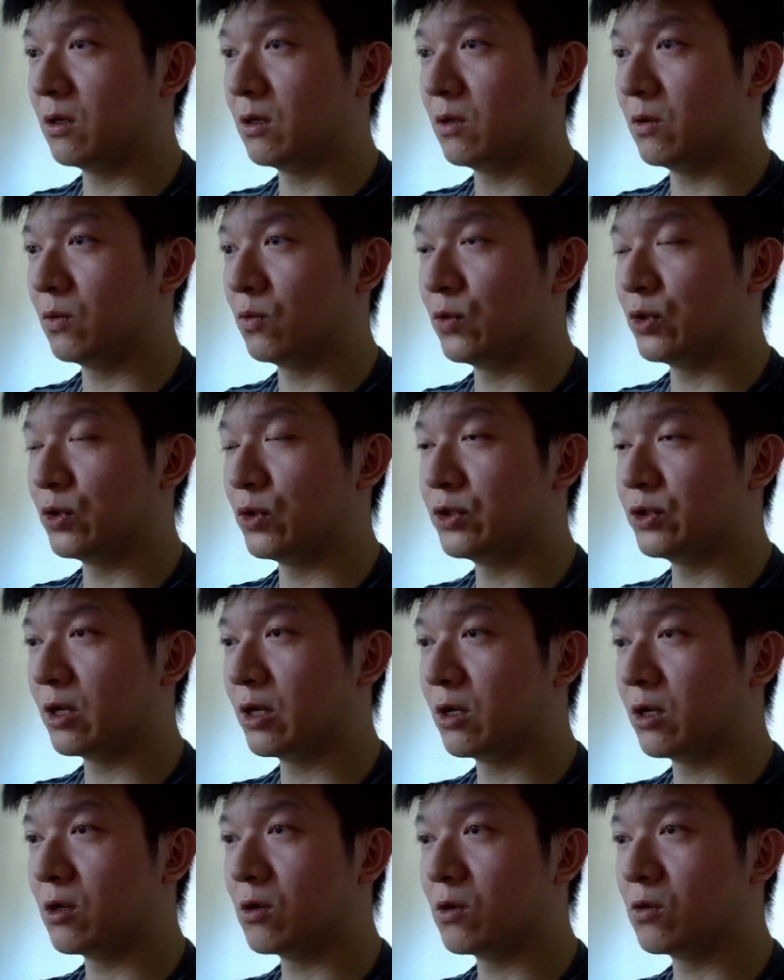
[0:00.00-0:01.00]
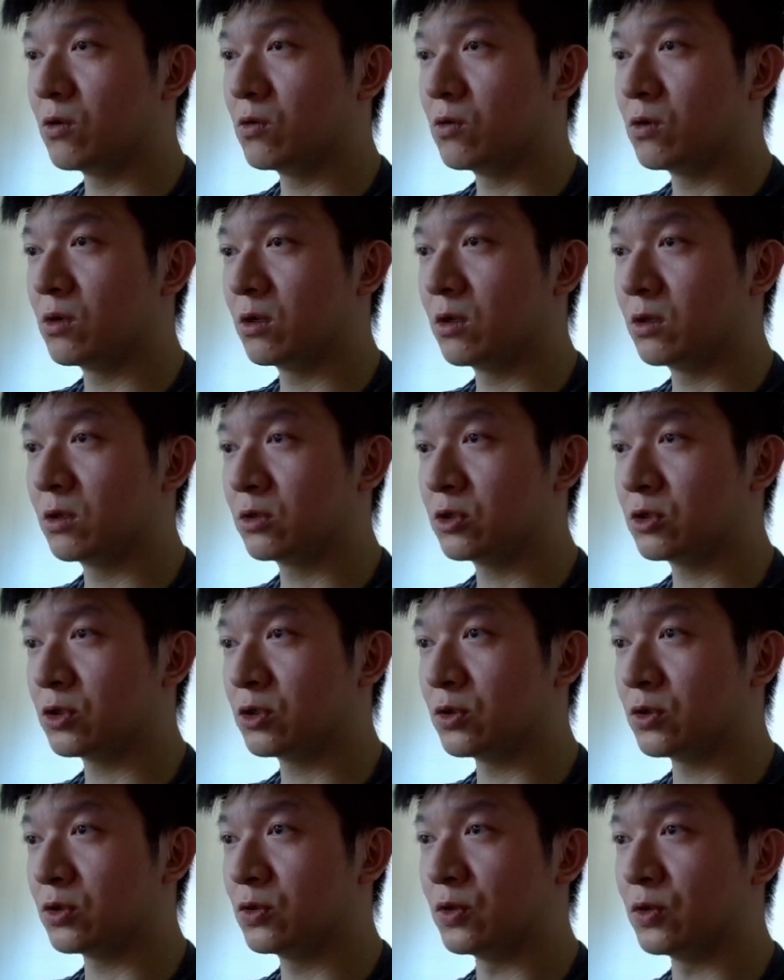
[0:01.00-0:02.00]
we know
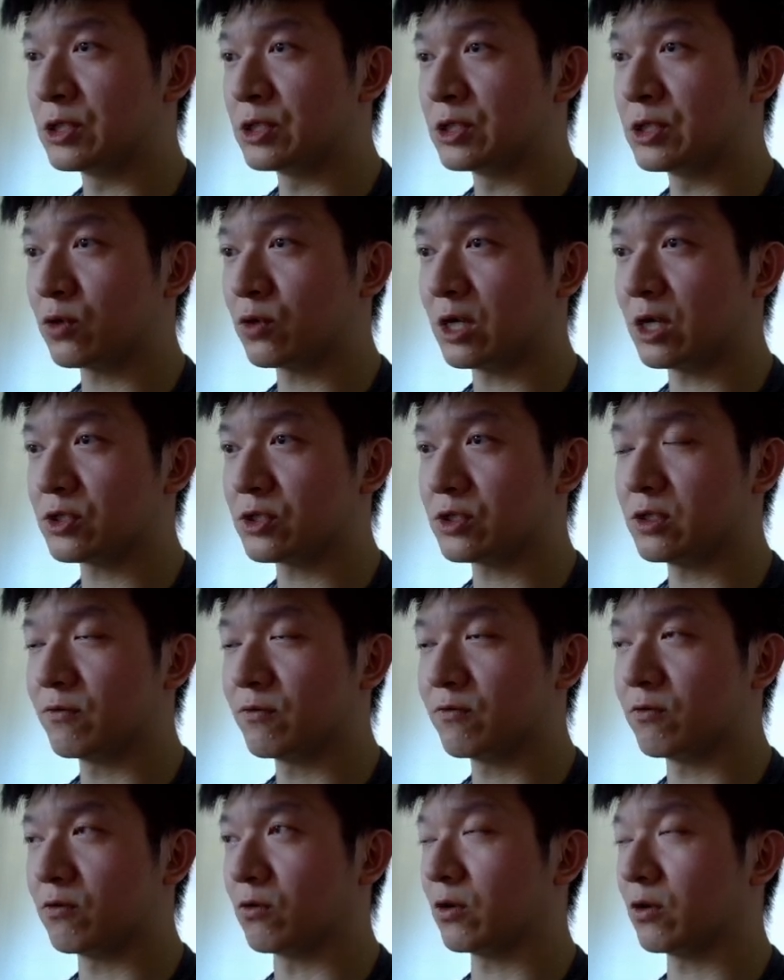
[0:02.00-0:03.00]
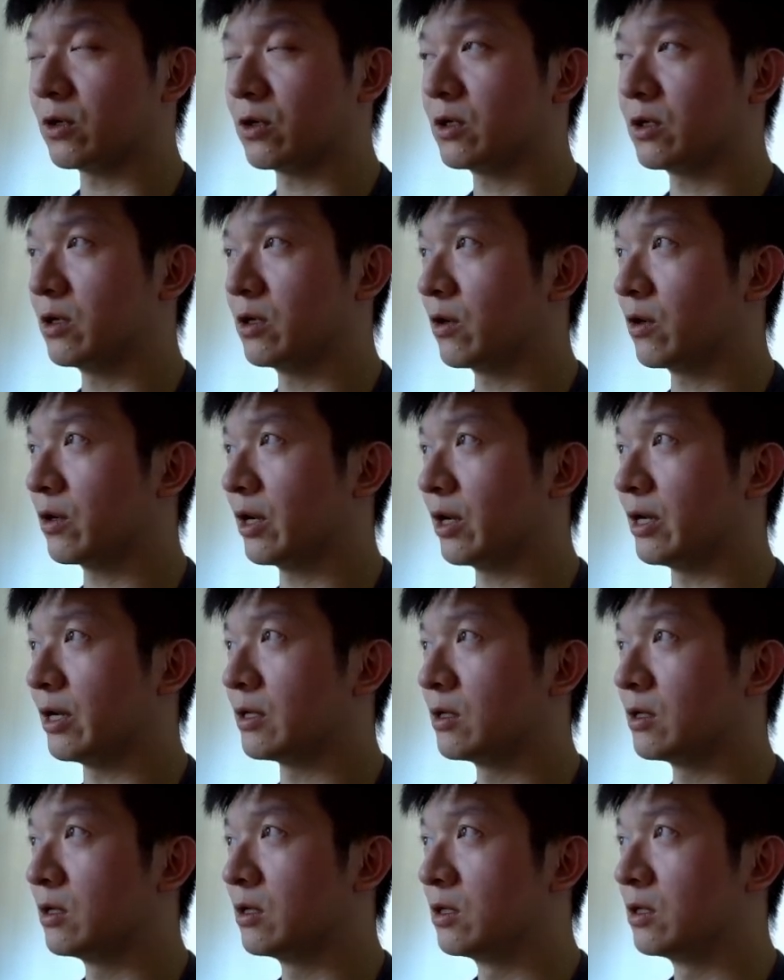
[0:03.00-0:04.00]
2 is crossing the 4. Okay,
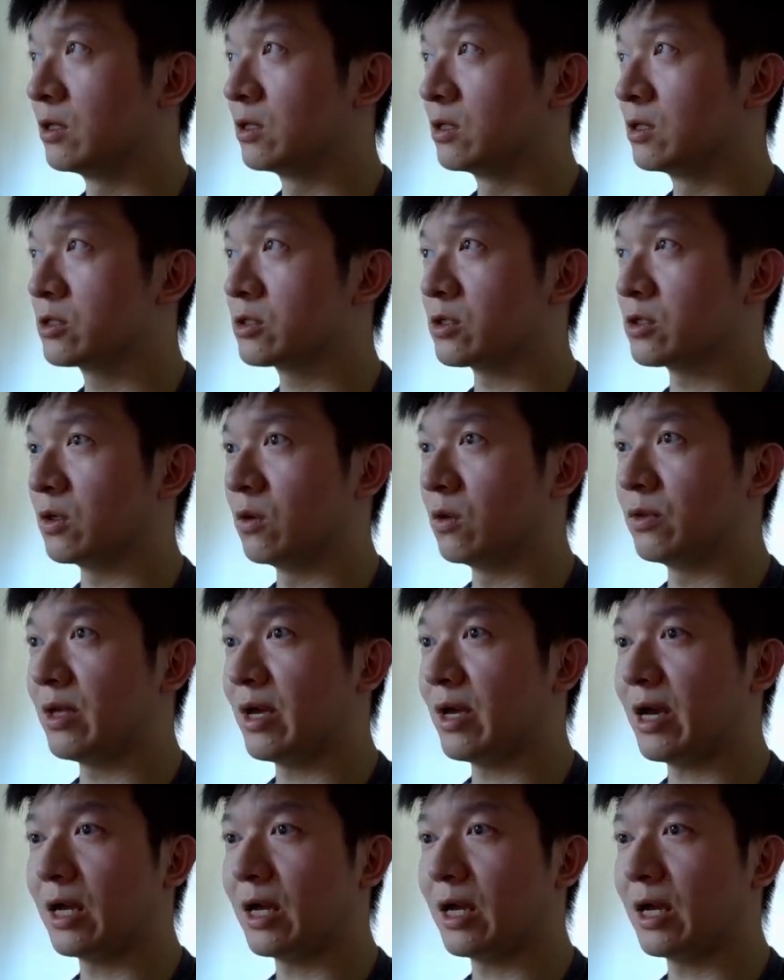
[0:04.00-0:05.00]
so that